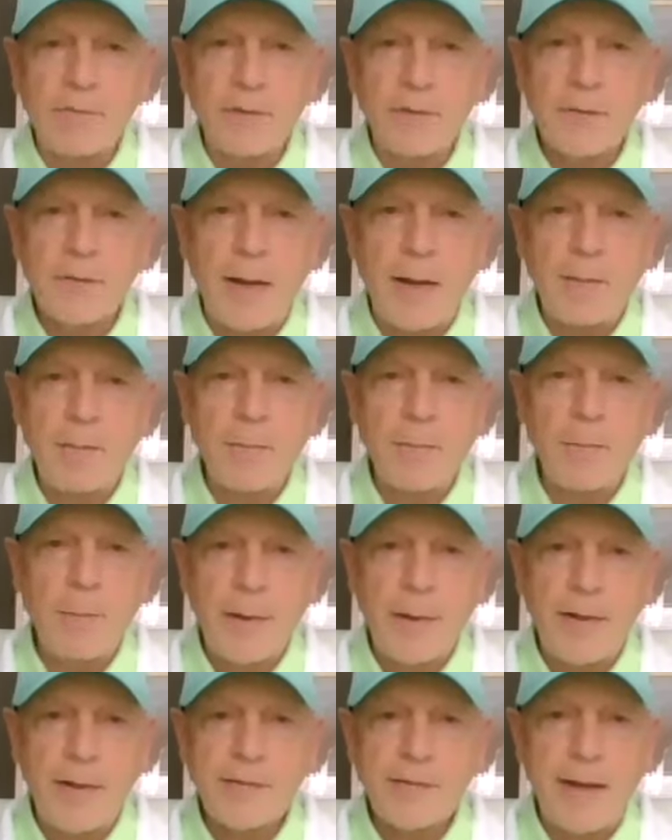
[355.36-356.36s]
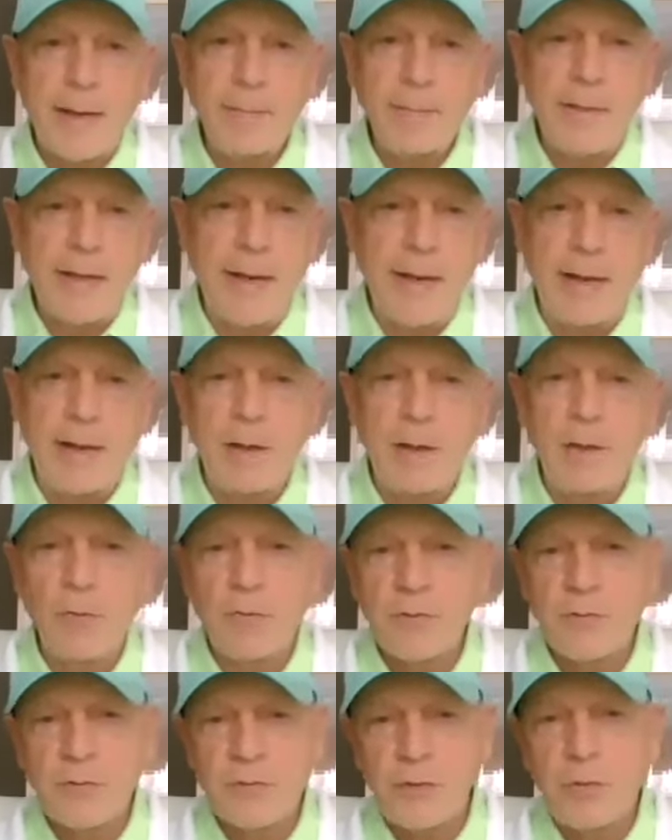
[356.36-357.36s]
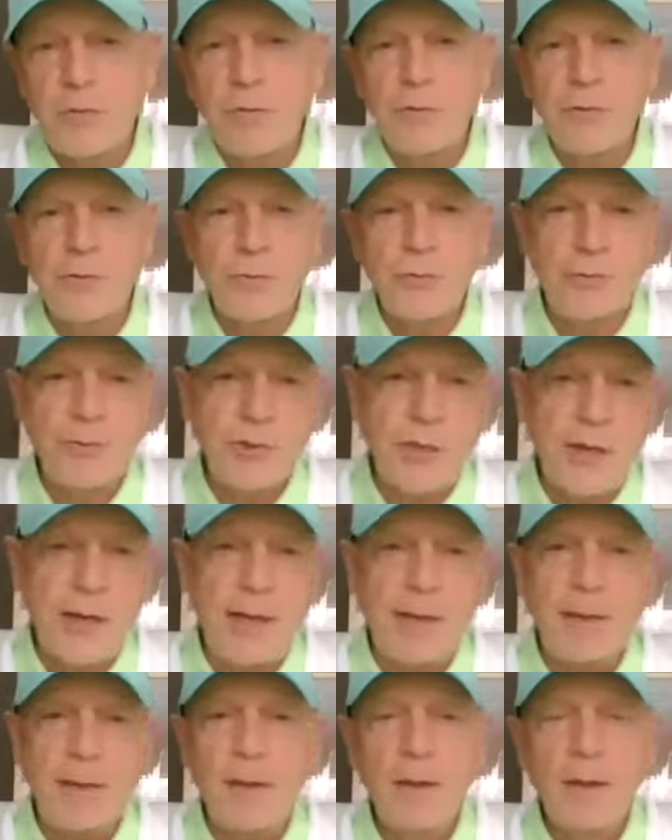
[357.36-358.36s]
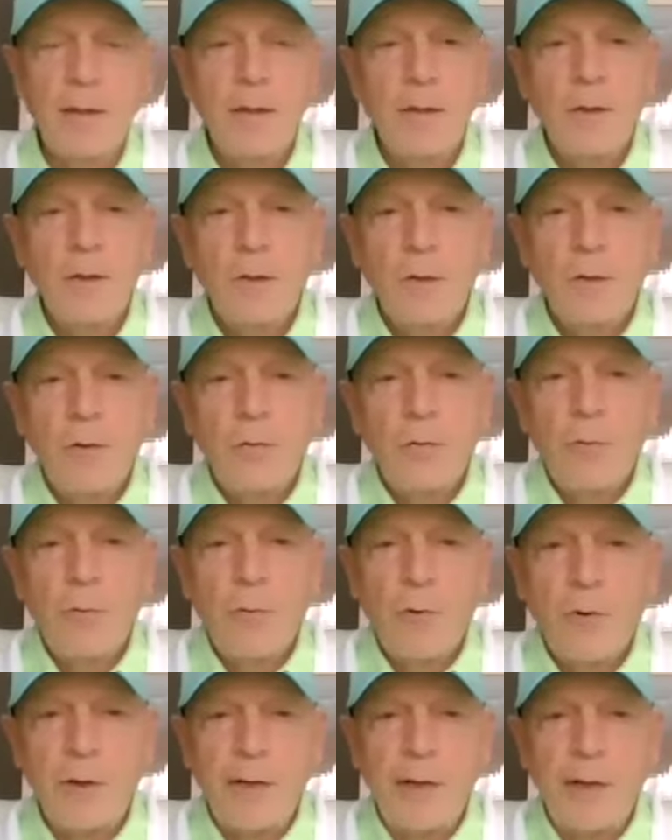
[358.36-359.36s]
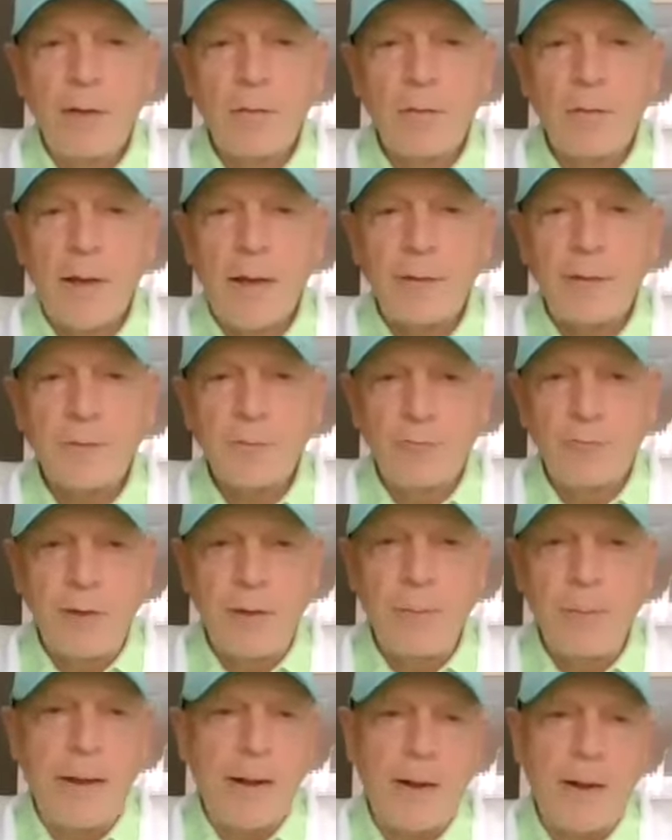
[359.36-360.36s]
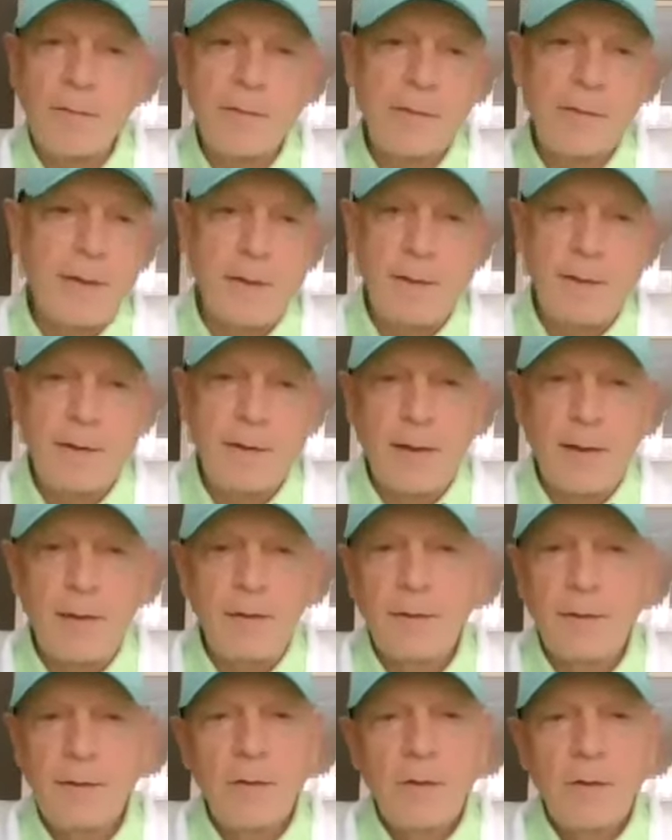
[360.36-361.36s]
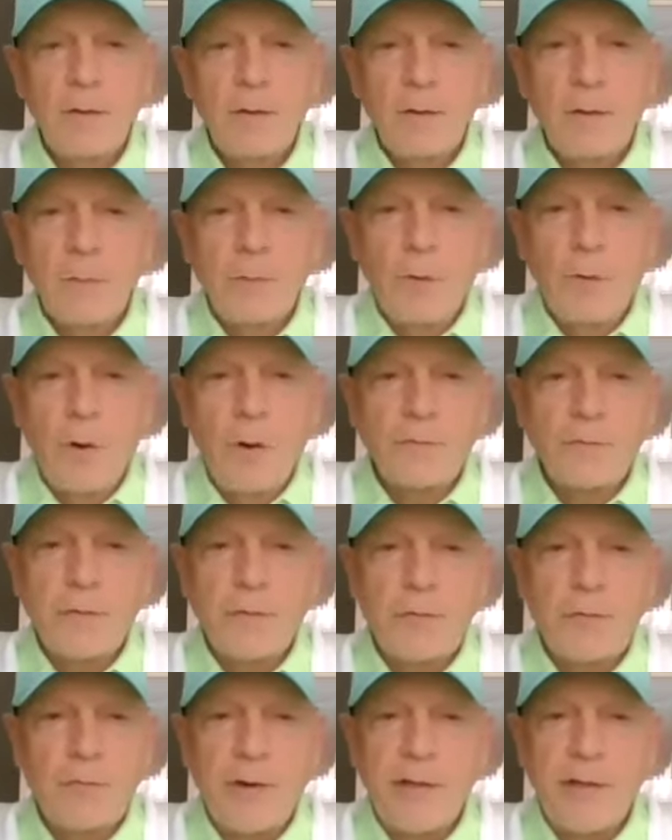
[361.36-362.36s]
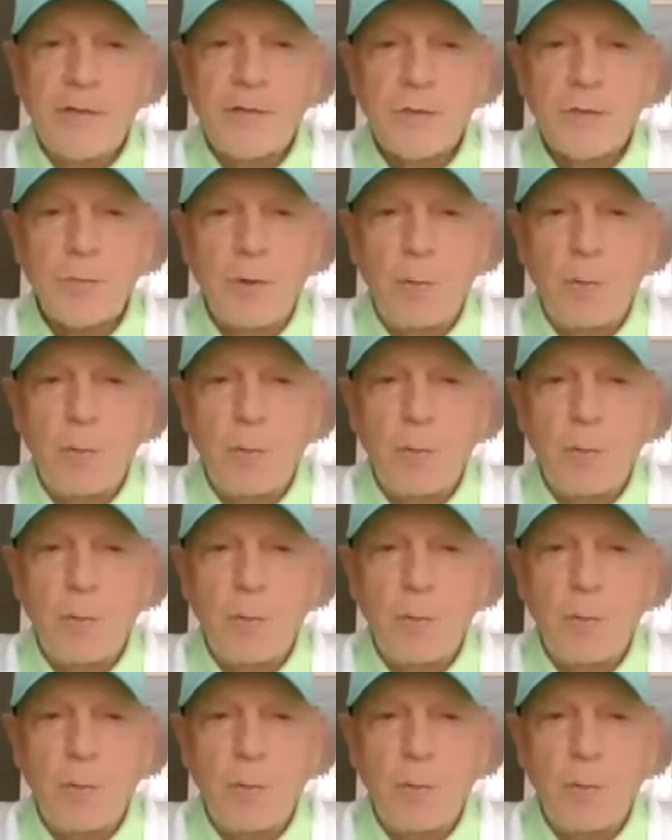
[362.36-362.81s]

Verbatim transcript: the time by the time Danny or Serge or Jake or Neil got the rebound, and uh, off to the races we